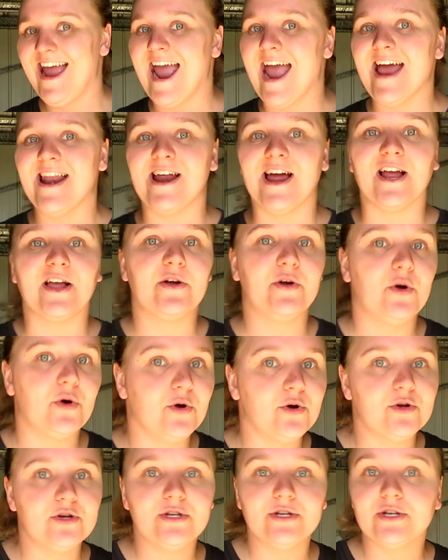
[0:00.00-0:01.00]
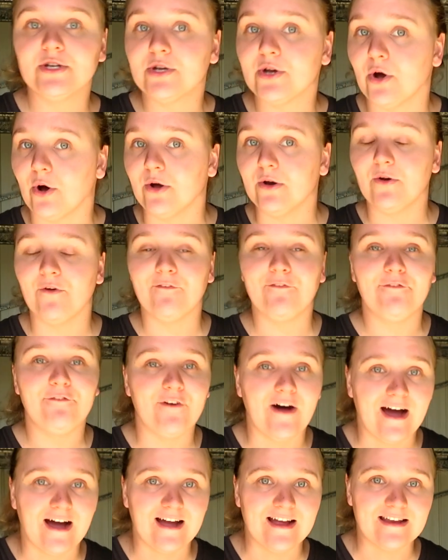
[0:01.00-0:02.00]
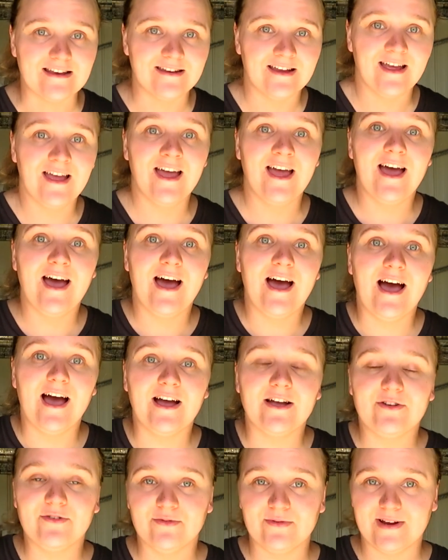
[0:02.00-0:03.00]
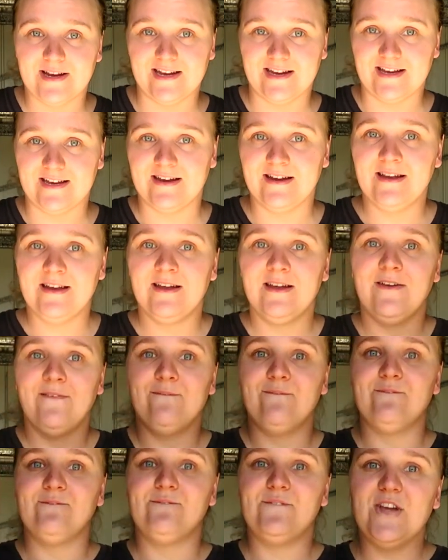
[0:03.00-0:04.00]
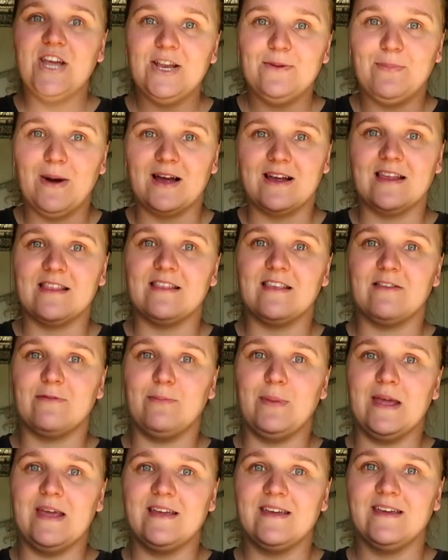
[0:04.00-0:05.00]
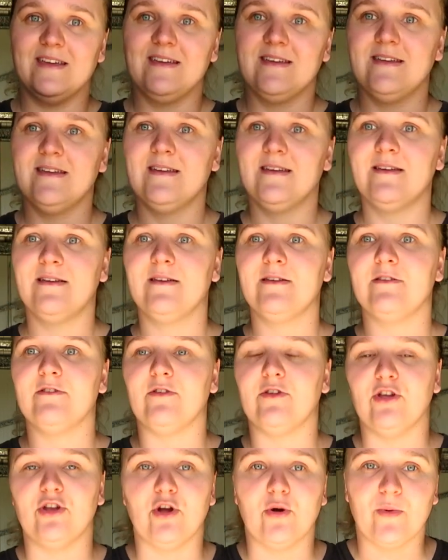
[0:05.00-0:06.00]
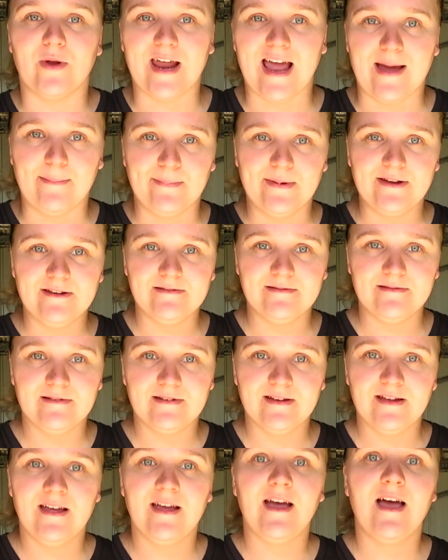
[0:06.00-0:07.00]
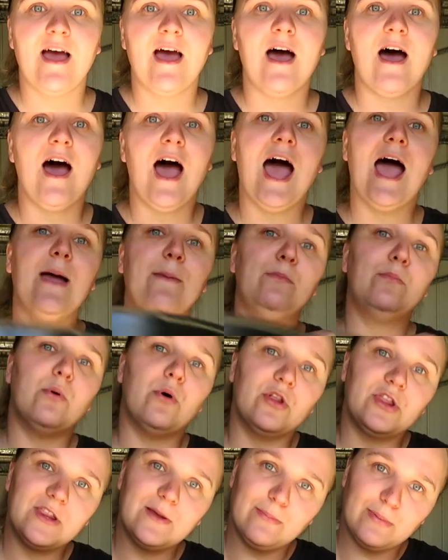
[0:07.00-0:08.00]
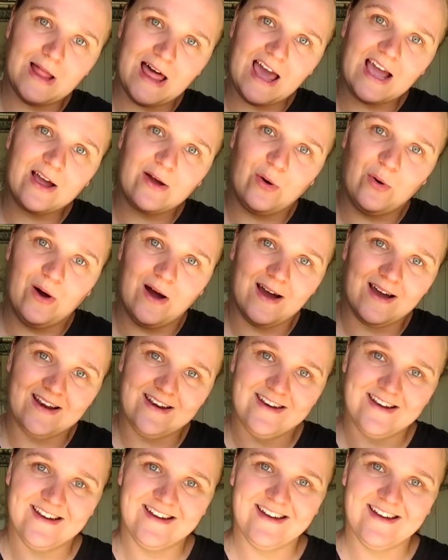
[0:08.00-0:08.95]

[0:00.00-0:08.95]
and I could not find a green feed bucket this big. So you know what happened? I bought the black one.